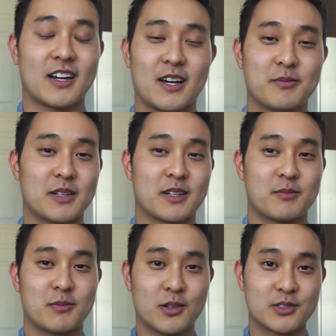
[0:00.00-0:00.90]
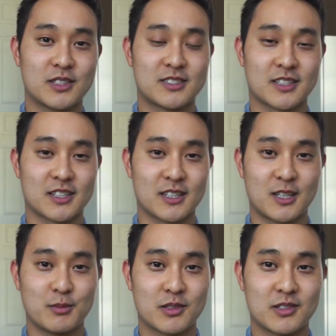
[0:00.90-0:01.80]
I'm like mostly stuck in a
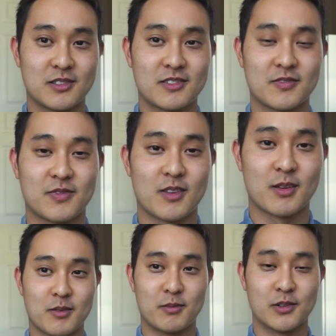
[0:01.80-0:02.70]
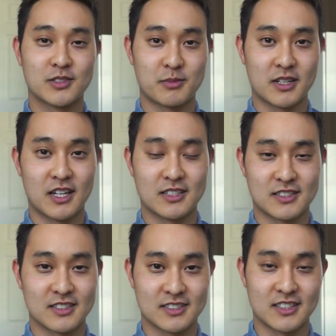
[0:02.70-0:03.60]
cubicle. Most of my days are
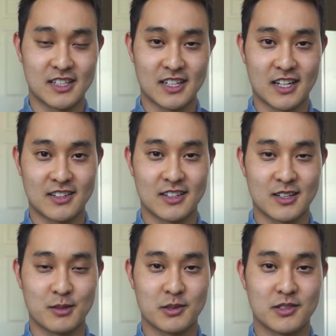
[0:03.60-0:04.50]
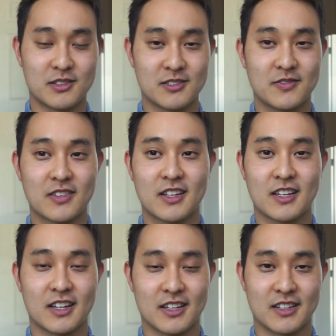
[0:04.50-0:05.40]
just sitting down in a cubicle
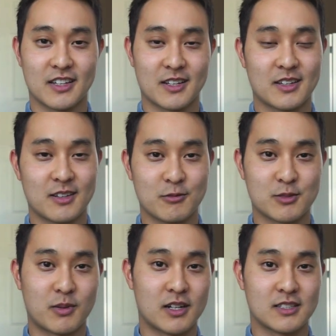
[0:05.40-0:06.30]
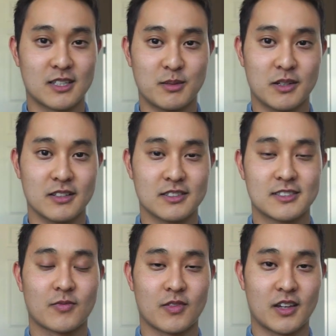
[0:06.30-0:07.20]
and like responding to
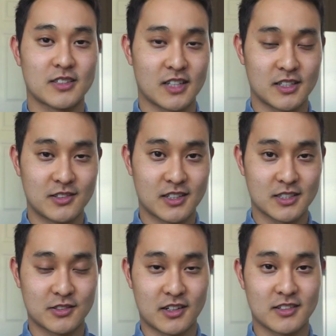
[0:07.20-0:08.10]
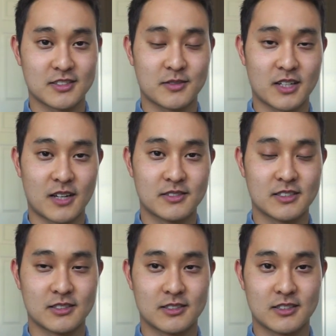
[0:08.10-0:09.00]
emails. Yes, I do get to go out sometimes
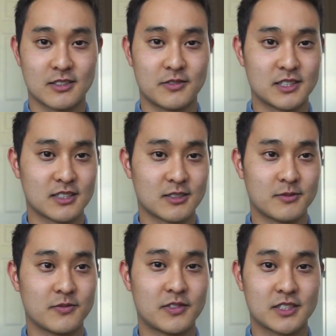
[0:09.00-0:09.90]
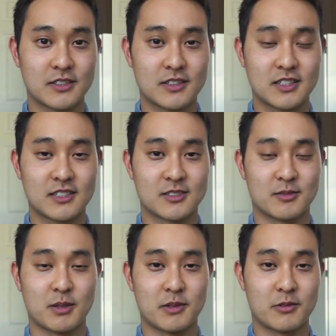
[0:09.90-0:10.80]
to visit some facilities or
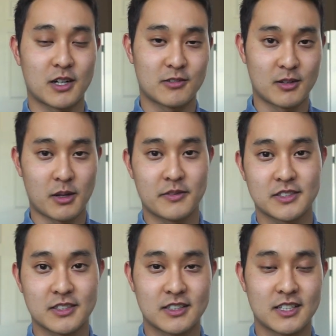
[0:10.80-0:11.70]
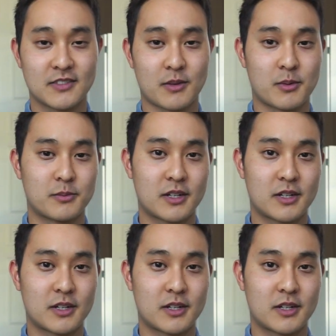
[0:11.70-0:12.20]
maybe walk around my facility if I'm on